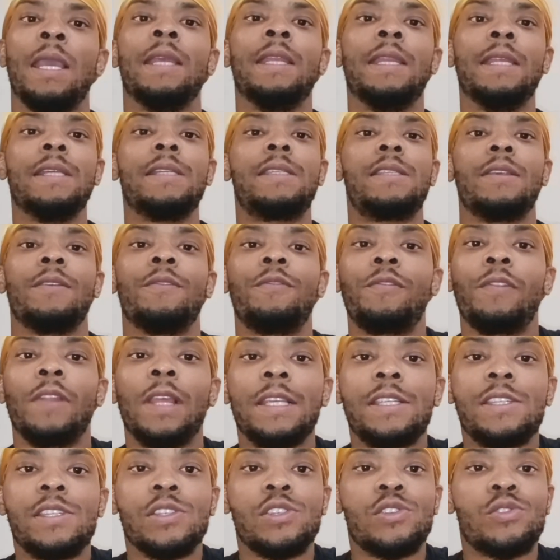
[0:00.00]
In this
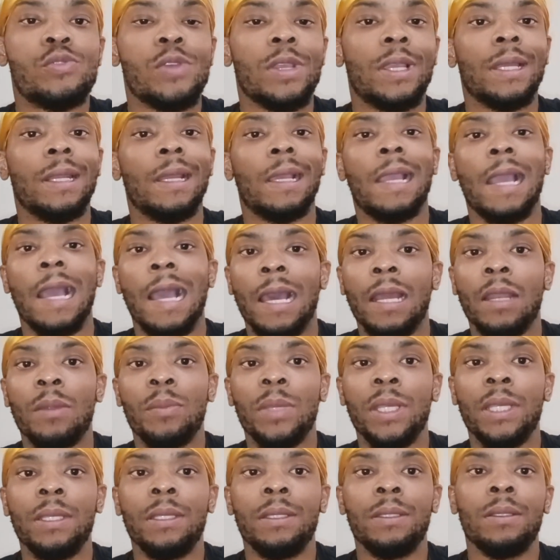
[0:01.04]
inflation-stricken
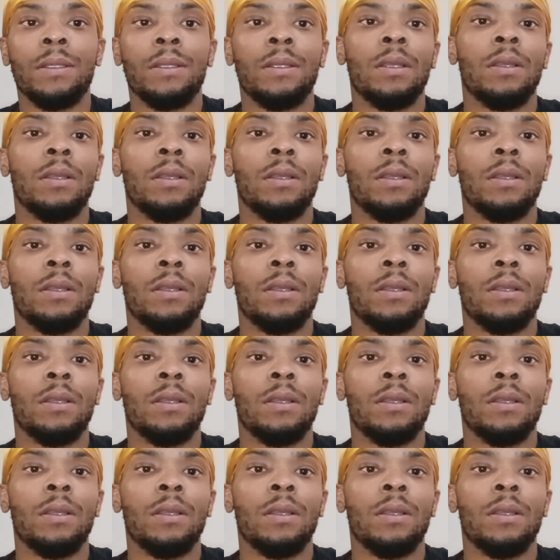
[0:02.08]
economy,